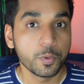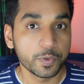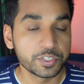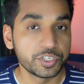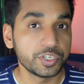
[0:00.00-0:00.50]

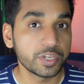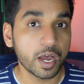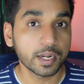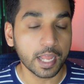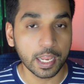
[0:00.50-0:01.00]
which did
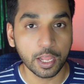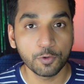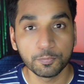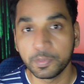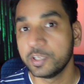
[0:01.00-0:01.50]
not
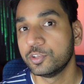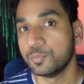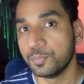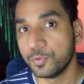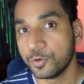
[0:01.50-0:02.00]
allow me to
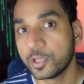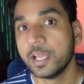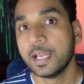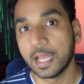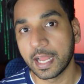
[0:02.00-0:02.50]
boot
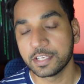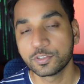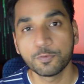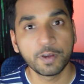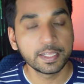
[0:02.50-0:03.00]
an
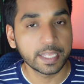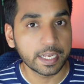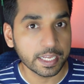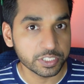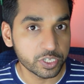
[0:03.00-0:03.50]
ISO file
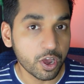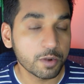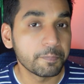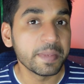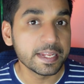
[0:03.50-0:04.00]
that has
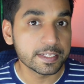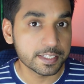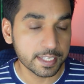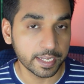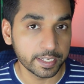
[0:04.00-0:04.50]
not been
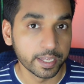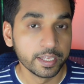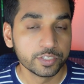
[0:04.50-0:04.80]
signed.